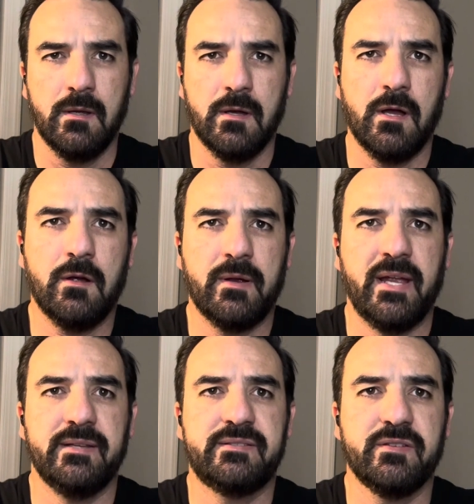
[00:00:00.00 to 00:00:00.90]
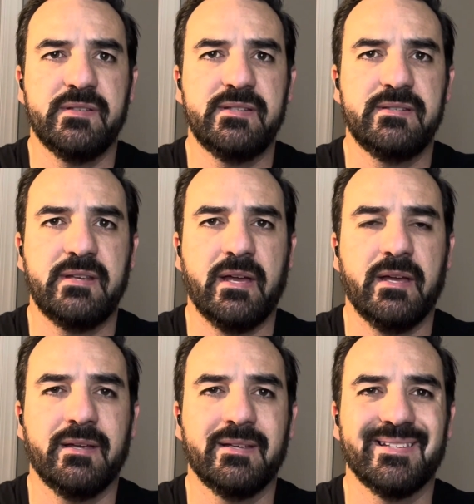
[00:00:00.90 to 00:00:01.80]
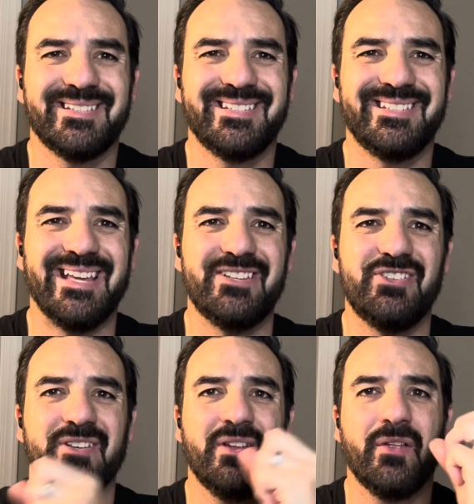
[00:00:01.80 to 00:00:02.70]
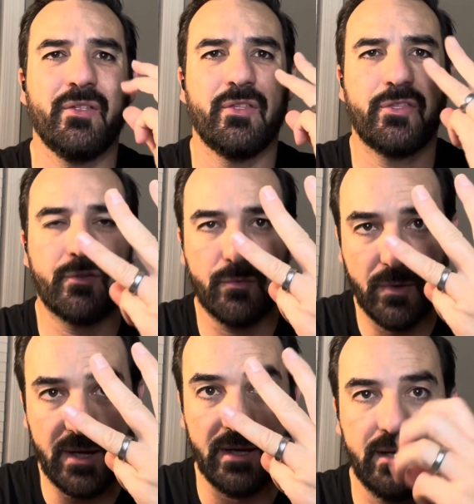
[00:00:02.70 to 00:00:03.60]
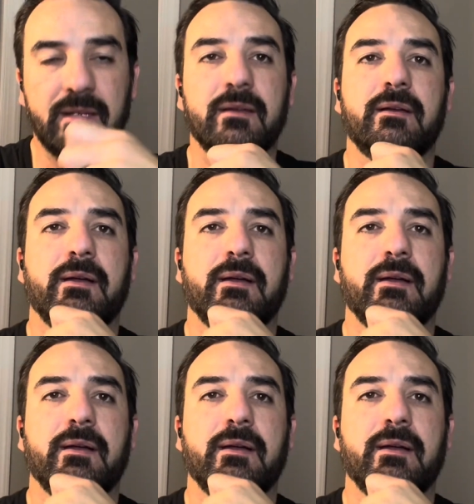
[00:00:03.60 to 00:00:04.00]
All right, so this is session 3.